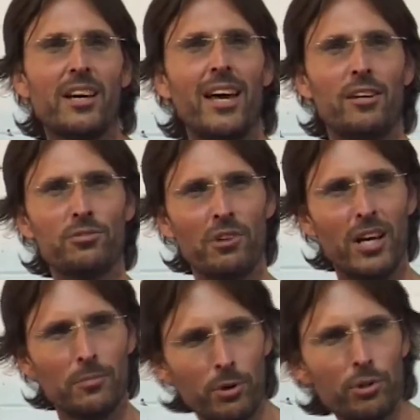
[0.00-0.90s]
and try
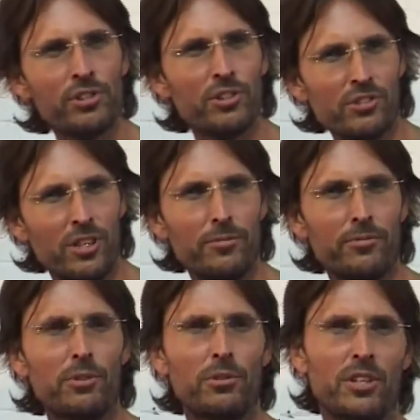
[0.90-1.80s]
to push yourself
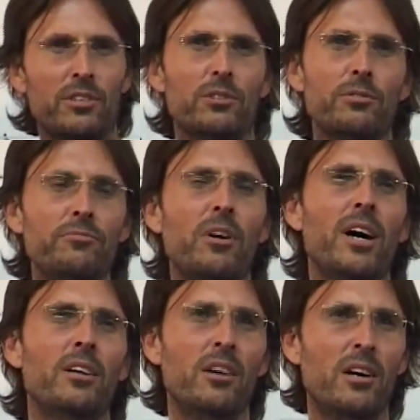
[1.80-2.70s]
through it, you'll
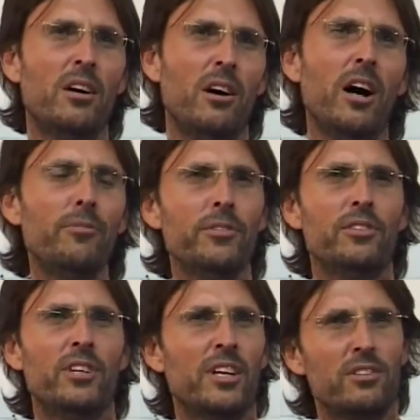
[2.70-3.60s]
find
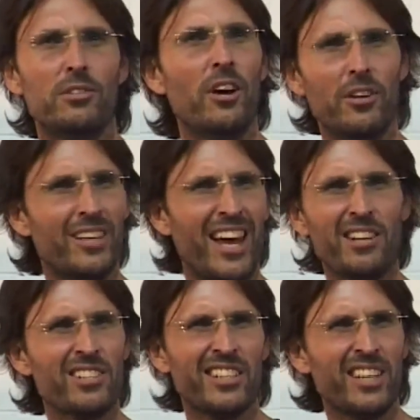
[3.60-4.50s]
often that you don't
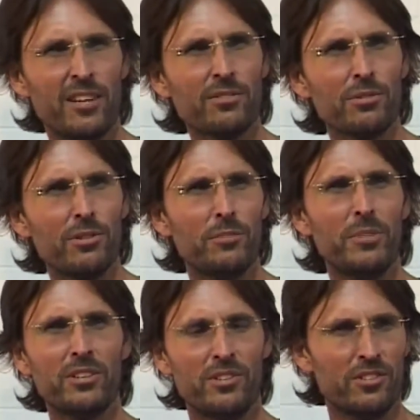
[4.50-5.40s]
actually get through it
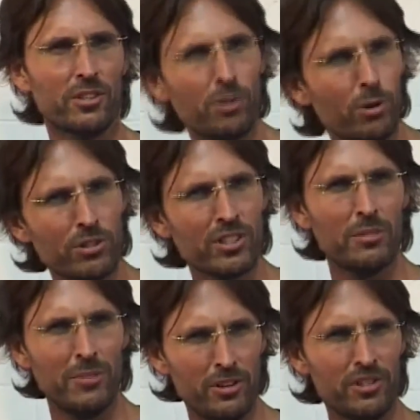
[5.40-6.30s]
because the causal
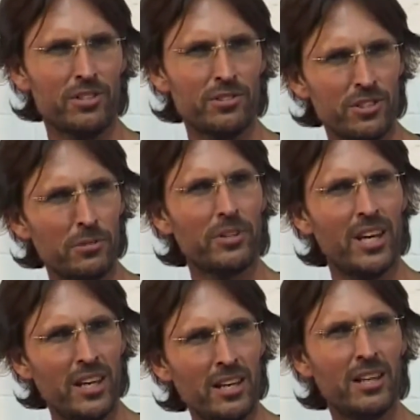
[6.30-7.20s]
emotion is still
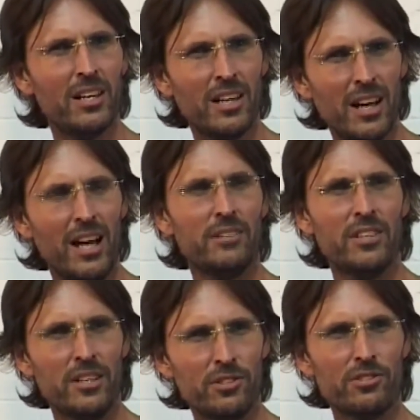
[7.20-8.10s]
there
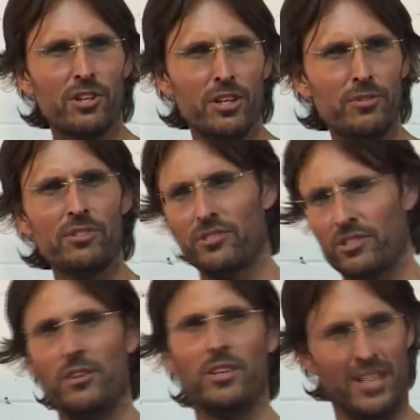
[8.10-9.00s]
underneath the surface, and
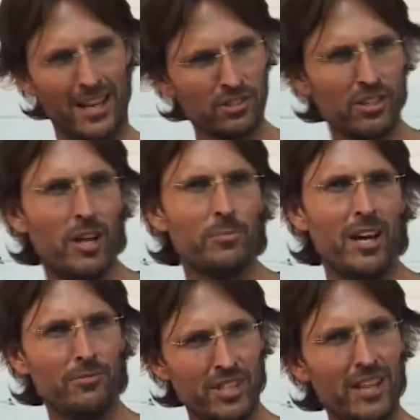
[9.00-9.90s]
so the next time you
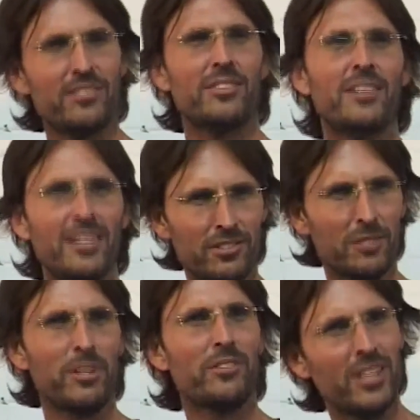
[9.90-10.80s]
have sex a
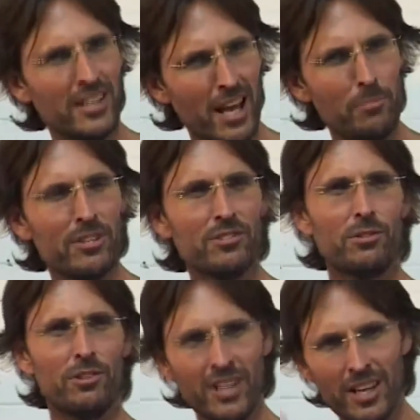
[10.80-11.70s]
similar thing happens,
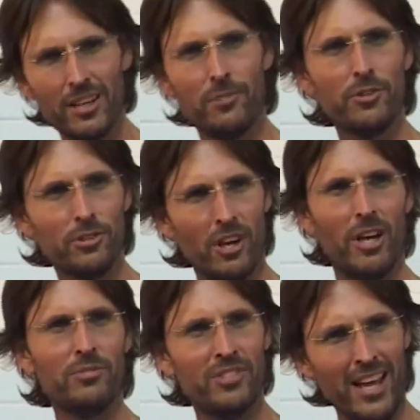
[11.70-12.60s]
or a few
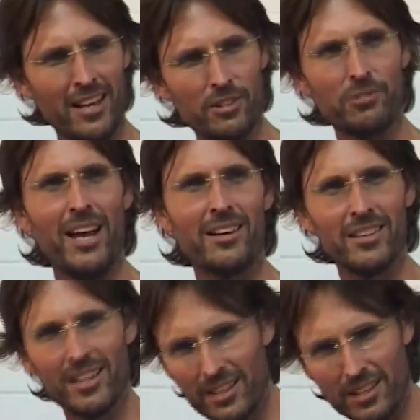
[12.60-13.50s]
times down the track
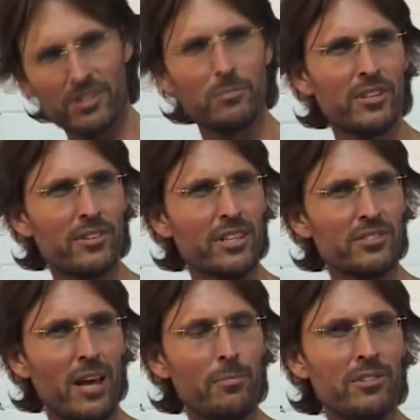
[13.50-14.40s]
a similar thing
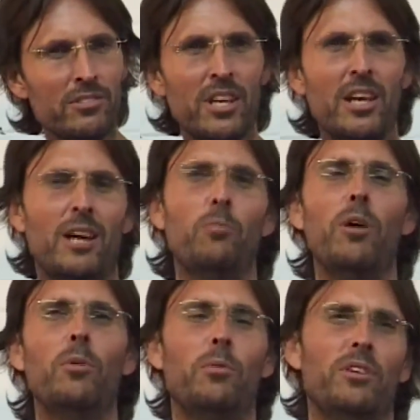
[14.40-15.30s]
happens. And
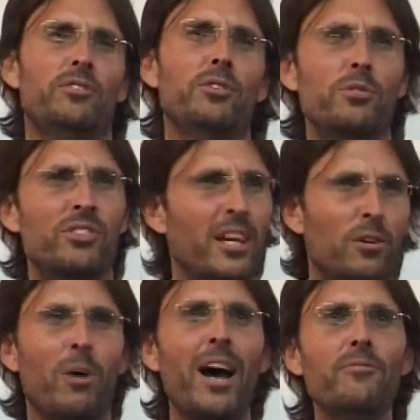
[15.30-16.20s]
what we want to do is get
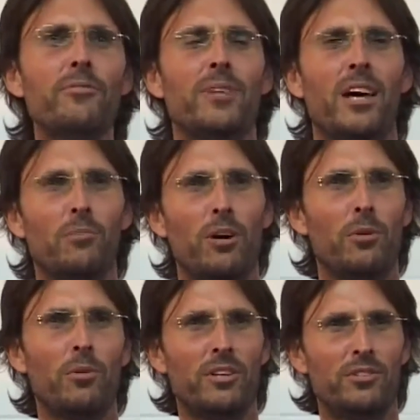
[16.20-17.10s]
away from that. What we
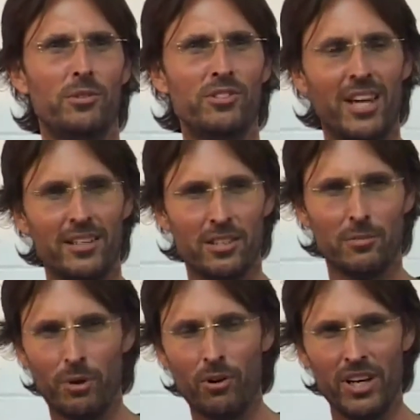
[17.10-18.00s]
want to do is get to the
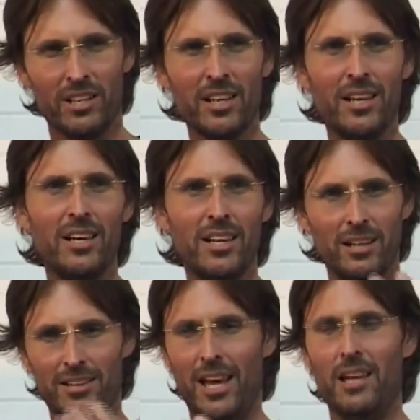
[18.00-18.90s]
point
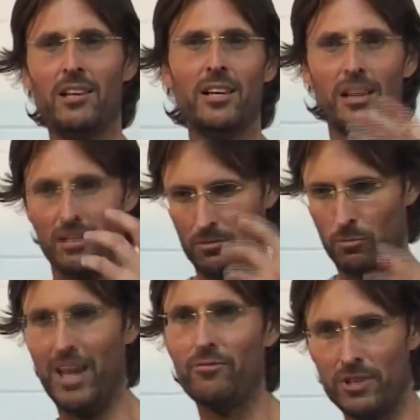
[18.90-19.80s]
that
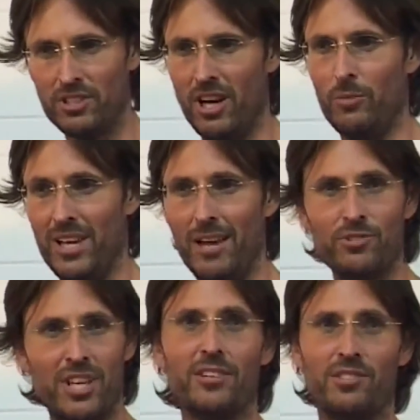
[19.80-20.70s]
every time we have
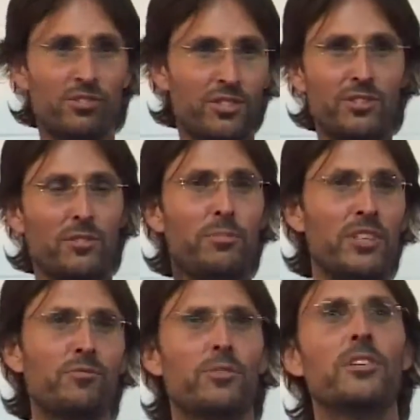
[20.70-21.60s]
sex it's just a
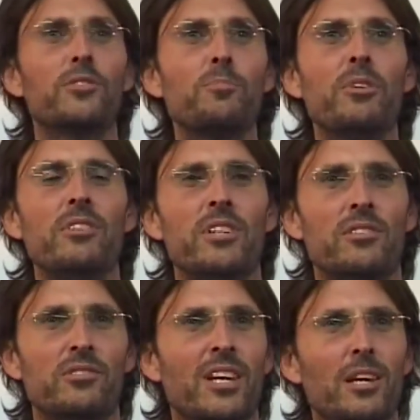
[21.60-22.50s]
blissful
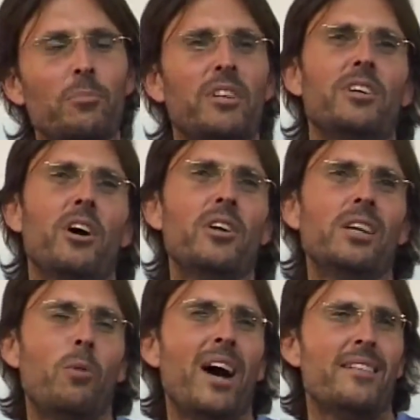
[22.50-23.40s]
experience. But the only
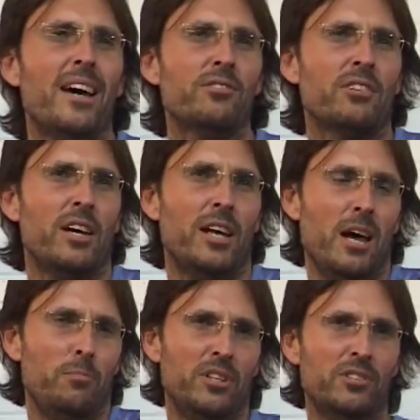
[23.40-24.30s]
way that's going to
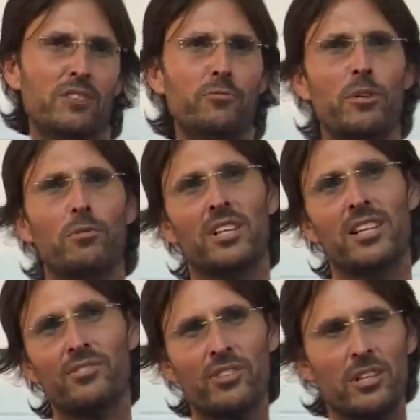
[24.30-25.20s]
happen is if we
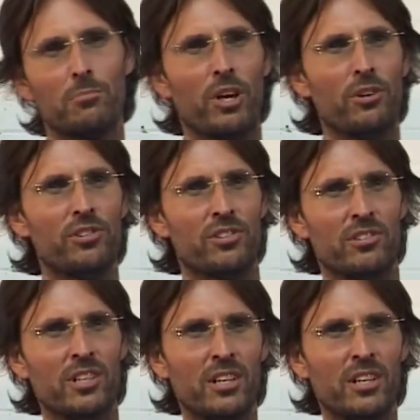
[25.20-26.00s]
release the emotion